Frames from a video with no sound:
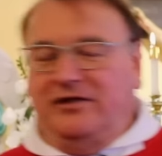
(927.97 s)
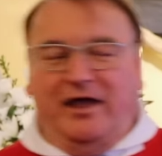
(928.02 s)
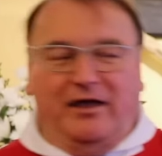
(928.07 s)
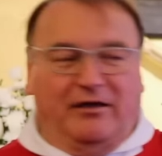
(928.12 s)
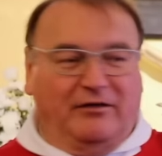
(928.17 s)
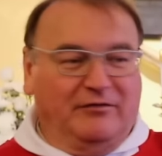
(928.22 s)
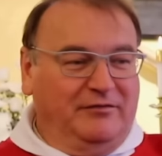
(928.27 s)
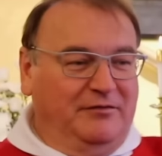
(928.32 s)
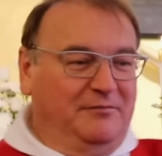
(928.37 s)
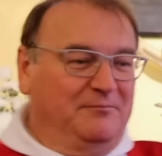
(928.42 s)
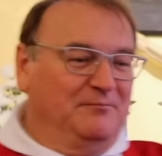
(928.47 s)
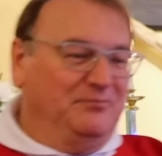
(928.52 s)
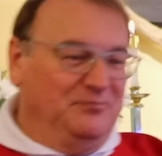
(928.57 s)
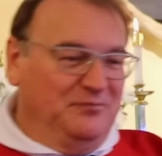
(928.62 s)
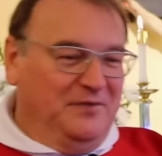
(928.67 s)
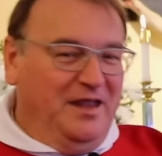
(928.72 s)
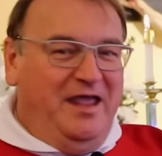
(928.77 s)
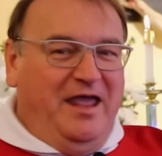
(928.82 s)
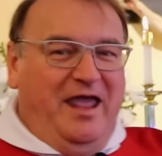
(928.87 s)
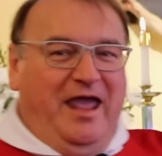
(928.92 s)
Yeah.
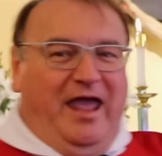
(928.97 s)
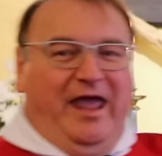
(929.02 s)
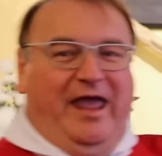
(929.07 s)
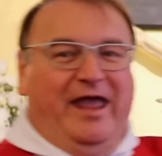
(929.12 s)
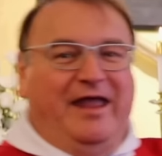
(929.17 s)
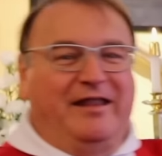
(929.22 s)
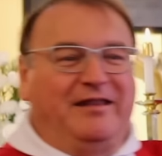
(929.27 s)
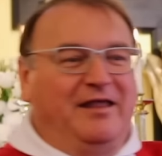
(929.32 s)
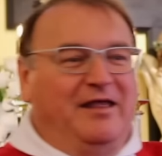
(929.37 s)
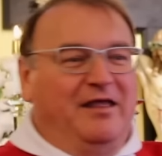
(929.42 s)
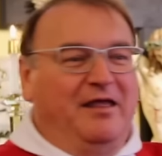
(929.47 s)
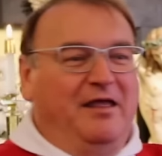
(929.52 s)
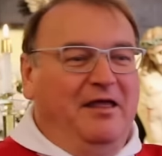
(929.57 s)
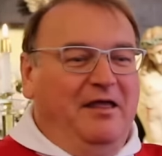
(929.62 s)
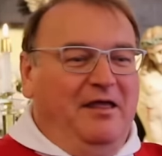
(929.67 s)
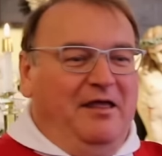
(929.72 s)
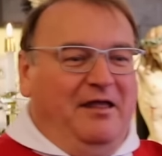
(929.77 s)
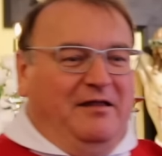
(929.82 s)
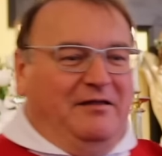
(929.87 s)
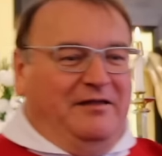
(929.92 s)
And
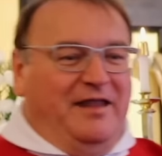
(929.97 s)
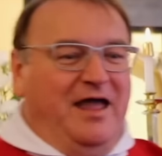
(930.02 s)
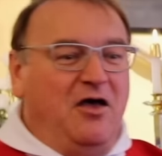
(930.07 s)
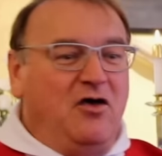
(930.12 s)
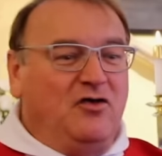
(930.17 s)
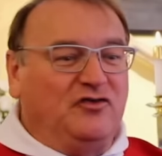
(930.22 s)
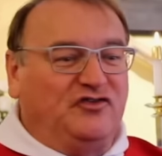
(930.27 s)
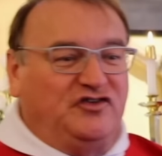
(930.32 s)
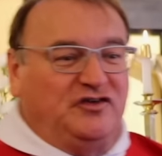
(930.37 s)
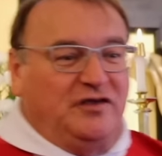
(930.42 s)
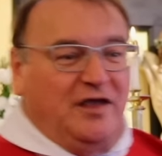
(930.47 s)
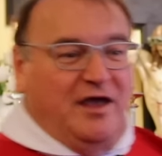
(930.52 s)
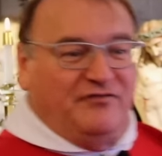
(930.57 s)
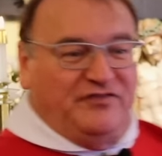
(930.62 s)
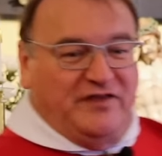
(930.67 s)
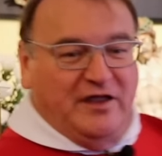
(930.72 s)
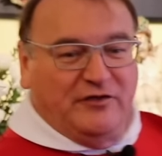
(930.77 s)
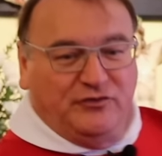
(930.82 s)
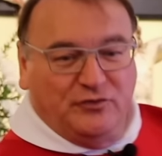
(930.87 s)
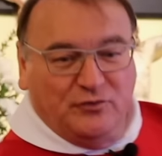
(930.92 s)
now she has
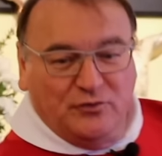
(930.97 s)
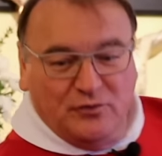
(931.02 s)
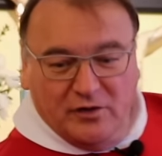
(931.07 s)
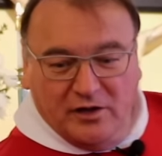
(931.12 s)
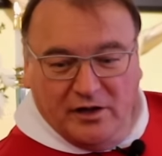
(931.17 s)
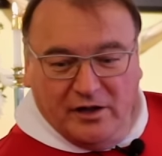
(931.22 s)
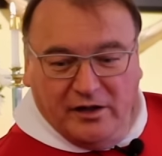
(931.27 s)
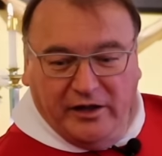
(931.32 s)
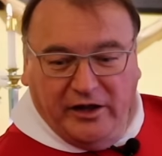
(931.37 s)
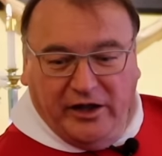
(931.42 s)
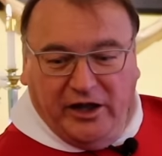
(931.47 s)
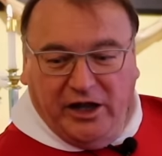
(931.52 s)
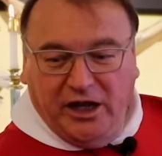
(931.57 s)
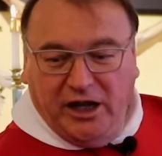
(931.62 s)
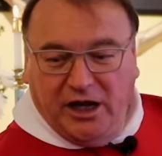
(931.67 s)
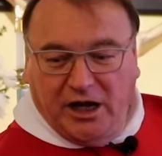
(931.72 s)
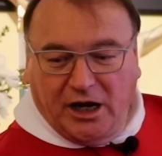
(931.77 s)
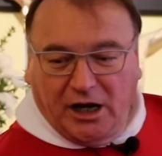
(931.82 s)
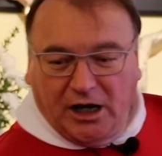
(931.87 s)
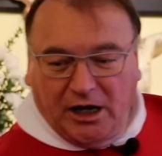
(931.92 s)
tattoo
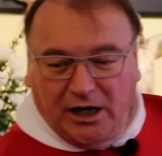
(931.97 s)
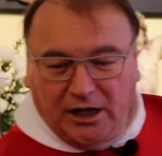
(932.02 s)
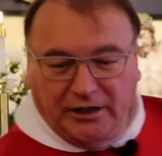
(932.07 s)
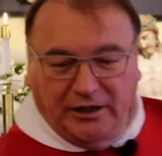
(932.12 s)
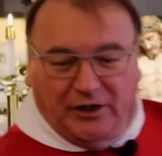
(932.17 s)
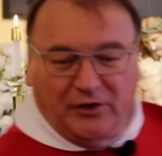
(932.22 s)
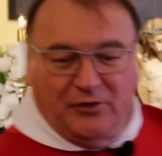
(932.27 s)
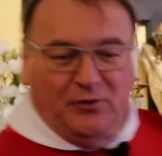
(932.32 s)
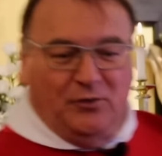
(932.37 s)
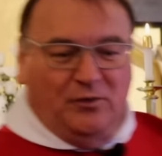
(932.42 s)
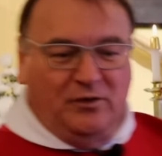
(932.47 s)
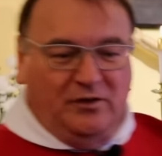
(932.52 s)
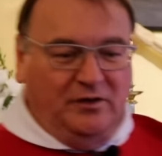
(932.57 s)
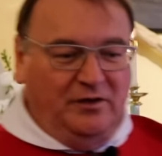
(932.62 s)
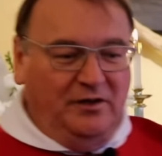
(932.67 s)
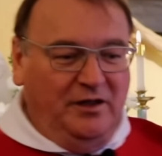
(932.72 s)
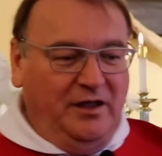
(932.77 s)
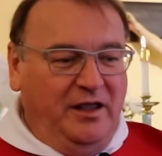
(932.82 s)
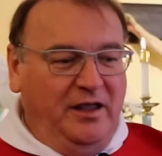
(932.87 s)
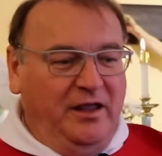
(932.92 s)
here, you know.
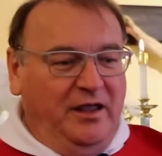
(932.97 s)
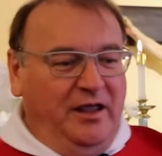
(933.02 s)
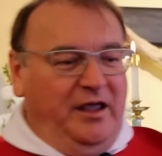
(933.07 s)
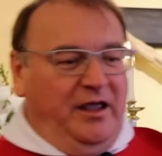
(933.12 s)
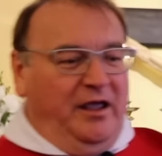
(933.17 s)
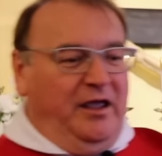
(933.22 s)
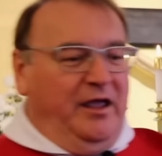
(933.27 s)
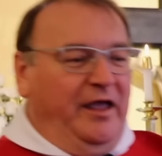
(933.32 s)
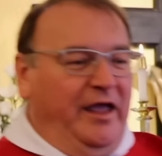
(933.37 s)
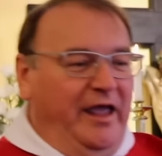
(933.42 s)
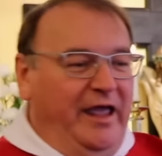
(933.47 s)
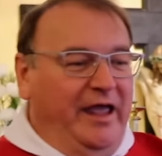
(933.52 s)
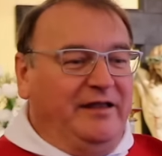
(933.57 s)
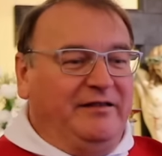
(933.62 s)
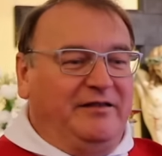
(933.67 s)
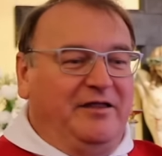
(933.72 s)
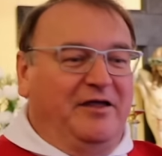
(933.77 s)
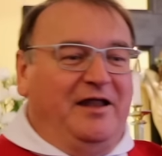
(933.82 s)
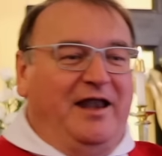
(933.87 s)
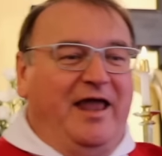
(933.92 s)

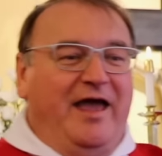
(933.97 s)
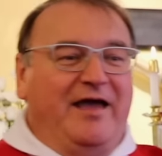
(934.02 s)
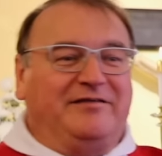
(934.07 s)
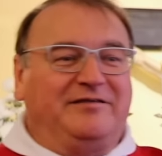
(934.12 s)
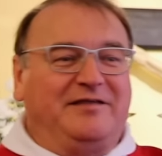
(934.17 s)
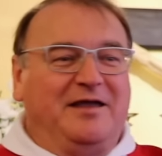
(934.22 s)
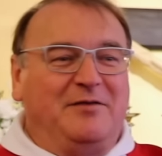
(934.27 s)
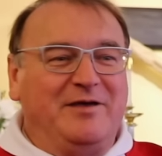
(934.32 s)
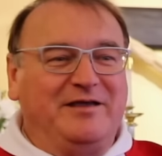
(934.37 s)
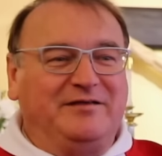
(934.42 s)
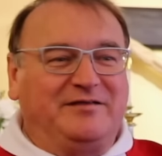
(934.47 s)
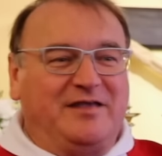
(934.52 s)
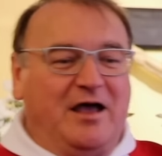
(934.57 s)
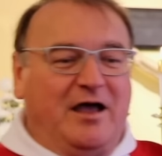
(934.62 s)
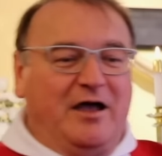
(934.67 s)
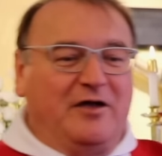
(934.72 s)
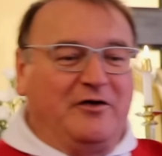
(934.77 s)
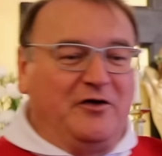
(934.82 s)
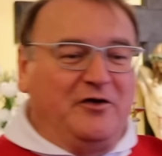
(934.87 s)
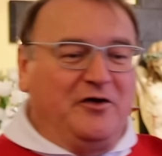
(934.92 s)
And the last time I
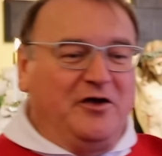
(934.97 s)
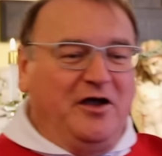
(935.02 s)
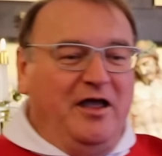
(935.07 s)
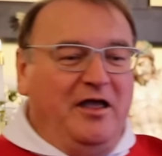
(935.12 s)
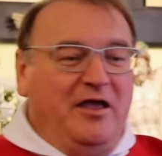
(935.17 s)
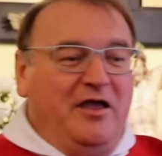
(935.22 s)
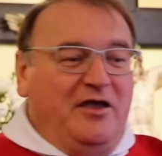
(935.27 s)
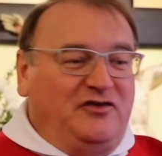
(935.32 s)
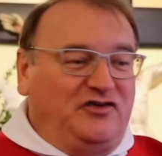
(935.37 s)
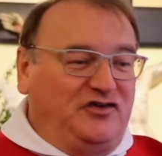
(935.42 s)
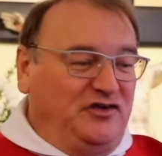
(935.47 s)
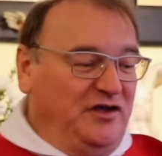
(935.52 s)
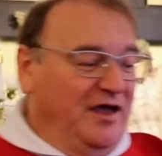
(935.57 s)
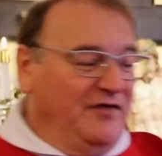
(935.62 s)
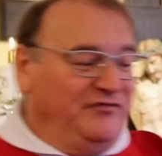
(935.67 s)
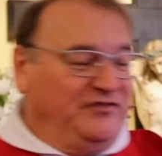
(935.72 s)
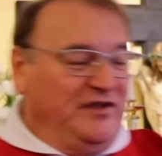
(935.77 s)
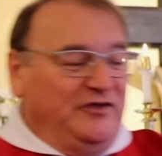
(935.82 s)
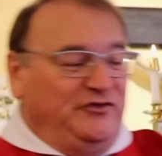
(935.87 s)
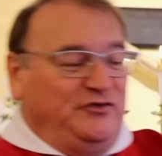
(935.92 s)
saw her, she
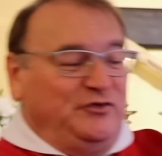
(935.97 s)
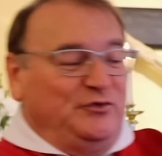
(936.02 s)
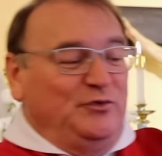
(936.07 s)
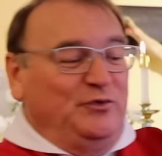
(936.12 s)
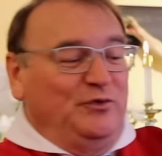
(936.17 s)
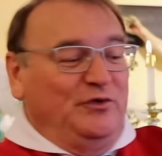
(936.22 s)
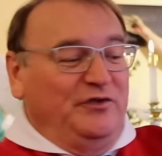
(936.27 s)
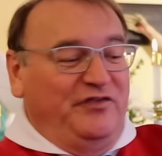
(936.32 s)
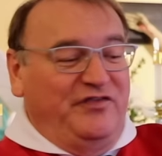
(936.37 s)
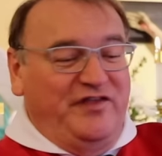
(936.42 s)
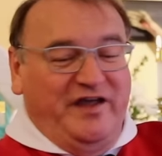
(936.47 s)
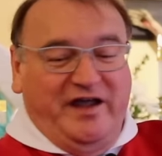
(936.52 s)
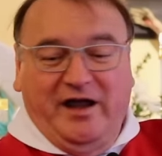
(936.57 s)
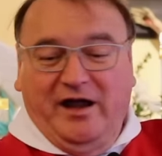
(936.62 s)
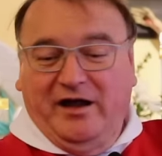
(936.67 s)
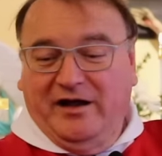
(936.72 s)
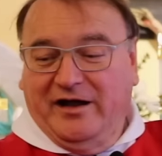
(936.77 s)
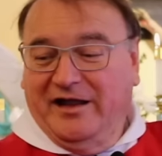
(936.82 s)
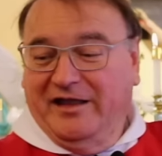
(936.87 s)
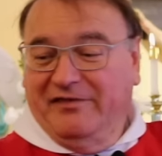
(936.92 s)
has tattoo
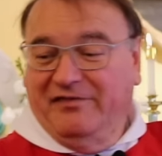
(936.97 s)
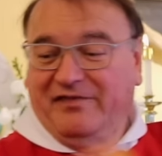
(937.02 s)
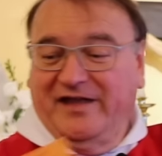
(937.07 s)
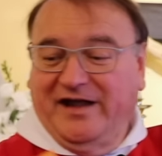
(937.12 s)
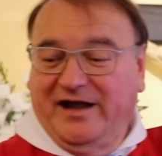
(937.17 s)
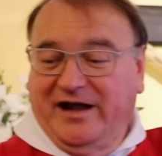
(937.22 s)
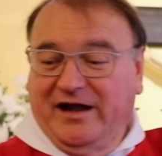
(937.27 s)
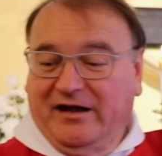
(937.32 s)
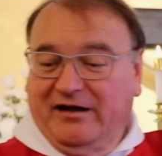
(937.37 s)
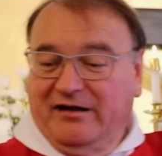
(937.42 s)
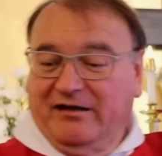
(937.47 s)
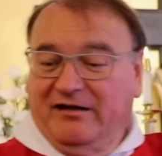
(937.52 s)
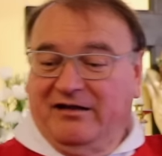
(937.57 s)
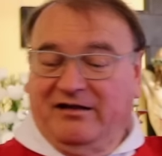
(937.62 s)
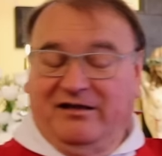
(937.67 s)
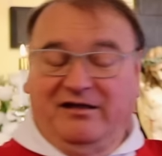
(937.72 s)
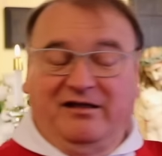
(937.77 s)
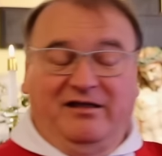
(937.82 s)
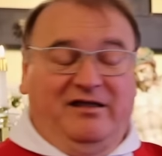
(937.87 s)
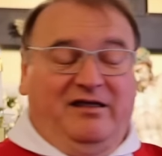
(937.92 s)
there and there.
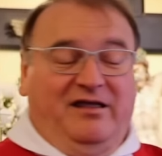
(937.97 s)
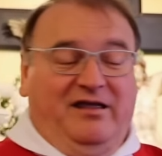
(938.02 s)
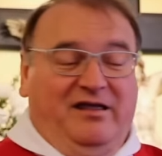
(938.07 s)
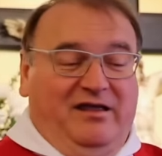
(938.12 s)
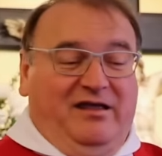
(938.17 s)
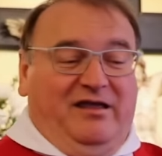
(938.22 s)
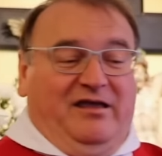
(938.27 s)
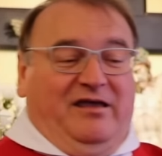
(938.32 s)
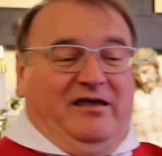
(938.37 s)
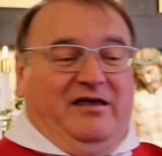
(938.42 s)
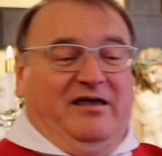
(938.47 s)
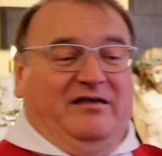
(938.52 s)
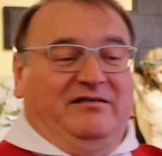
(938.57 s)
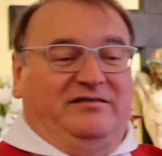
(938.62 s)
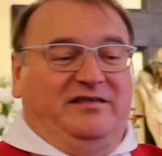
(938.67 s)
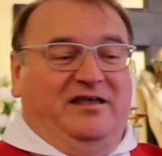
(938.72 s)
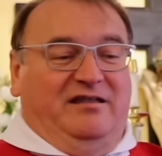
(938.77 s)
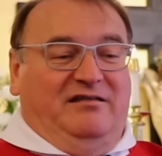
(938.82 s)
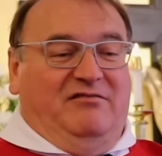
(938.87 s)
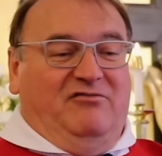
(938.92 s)
I
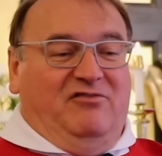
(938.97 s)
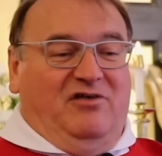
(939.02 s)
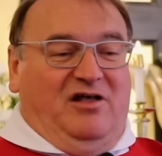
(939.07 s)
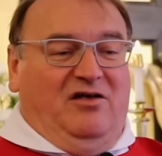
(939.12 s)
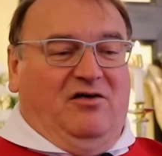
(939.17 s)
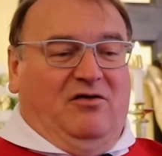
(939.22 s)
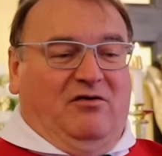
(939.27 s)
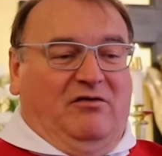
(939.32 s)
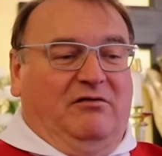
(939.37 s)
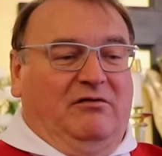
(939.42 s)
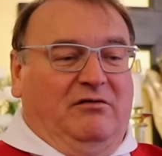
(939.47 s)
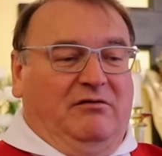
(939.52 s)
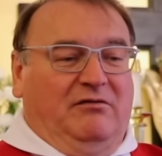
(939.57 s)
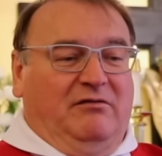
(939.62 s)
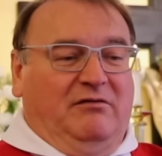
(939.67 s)
said, wow.